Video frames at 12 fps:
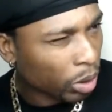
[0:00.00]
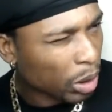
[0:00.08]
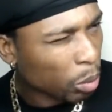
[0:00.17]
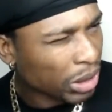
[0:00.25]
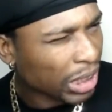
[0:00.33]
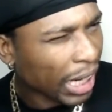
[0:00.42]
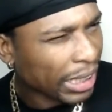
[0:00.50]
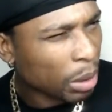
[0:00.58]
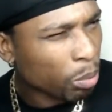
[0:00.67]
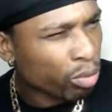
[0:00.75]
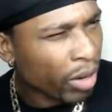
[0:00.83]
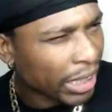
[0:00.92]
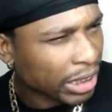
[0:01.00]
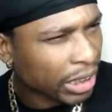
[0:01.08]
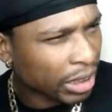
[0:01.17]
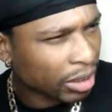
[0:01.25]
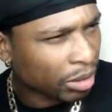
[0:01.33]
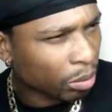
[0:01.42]
there was like them
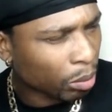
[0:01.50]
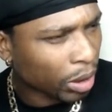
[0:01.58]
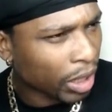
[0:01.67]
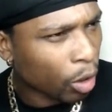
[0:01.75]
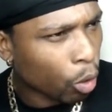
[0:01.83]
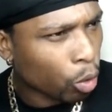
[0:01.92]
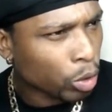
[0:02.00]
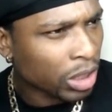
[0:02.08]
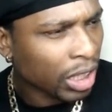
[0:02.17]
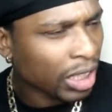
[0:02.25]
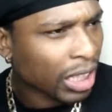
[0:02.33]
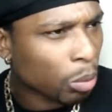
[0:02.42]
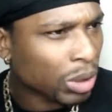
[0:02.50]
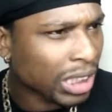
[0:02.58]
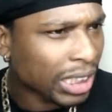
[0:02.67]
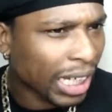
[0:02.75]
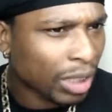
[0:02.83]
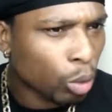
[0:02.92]
ratchet girls that was
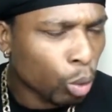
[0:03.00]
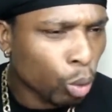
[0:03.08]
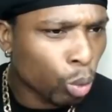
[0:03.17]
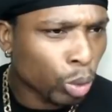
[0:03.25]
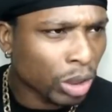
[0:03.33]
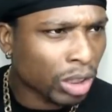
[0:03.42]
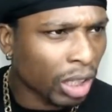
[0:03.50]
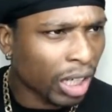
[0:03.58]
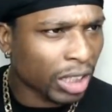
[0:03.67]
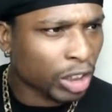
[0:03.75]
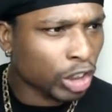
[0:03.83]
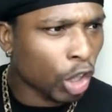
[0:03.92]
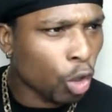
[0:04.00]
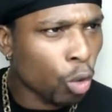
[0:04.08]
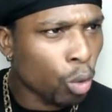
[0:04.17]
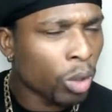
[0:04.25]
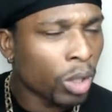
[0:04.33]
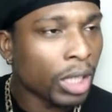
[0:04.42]
in that little
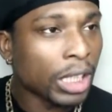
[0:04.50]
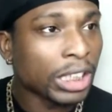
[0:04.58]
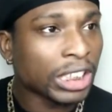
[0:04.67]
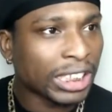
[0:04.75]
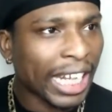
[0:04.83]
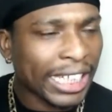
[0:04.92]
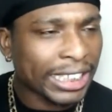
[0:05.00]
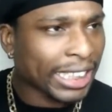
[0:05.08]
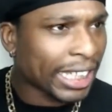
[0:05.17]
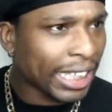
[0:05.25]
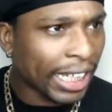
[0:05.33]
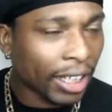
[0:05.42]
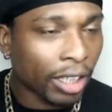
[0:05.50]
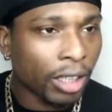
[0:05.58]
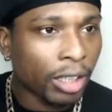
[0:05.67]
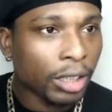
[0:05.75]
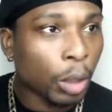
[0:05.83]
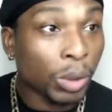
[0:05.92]
show. They said it.
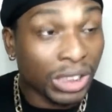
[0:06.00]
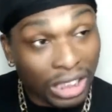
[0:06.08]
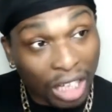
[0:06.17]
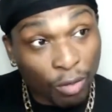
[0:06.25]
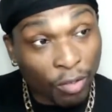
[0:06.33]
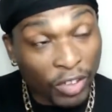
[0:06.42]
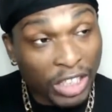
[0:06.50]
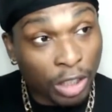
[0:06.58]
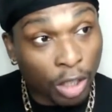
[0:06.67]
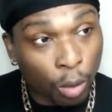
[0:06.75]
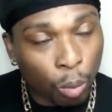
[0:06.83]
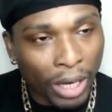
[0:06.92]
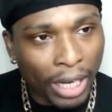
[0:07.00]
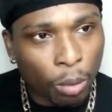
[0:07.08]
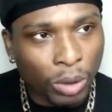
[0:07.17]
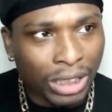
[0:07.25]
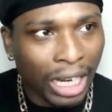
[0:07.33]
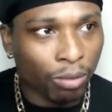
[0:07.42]
There was another video where it
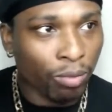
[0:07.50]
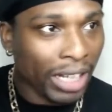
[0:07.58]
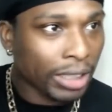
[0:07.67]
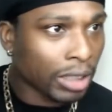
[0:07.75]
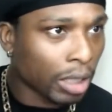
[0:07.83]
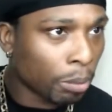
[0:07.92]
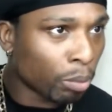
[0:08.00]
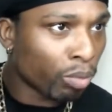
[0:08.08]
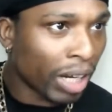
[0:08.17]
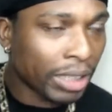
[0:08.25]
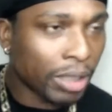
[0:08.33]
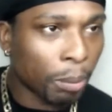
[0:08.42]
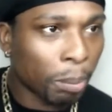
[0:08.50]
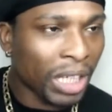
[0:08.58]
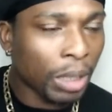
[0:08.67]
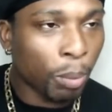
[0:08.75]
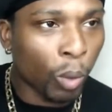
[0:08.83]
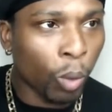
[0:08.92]
was like random
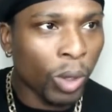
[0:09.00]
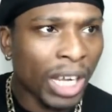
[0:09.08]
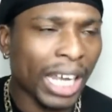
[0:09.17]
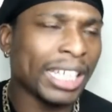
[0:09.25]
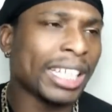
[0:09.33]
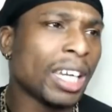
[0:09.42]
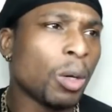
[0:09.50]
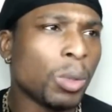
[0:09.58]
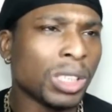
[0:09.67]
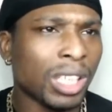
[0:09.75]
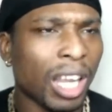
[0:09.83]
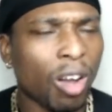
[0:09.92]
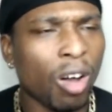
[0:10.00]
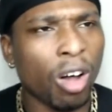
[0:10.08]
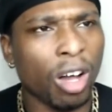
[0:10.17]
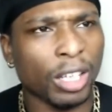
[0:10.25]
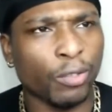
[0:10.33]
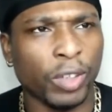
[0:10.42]
people, and the girl was like,
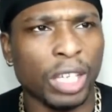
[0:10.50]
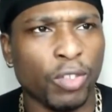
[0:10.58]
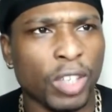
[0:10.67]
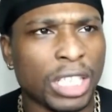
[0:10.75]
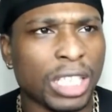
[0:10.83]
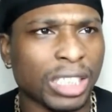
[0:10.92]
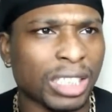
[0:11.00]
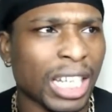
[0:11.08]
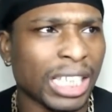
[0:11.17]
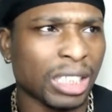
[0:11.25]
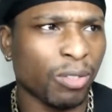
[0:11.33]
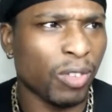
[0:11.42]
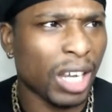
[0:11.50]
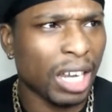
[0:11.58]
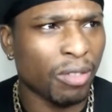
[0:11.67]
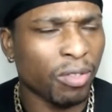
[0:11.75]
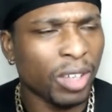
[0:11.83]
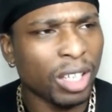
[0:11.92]
"Oh, if he does 9 to
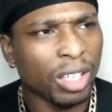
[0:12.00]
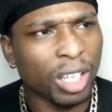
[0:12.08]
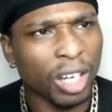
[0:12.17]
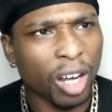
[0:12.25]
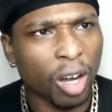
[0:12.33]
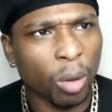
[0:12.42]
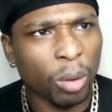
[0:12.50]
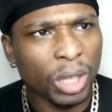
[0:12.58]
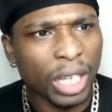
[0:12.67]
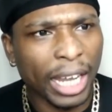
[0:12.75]
5, or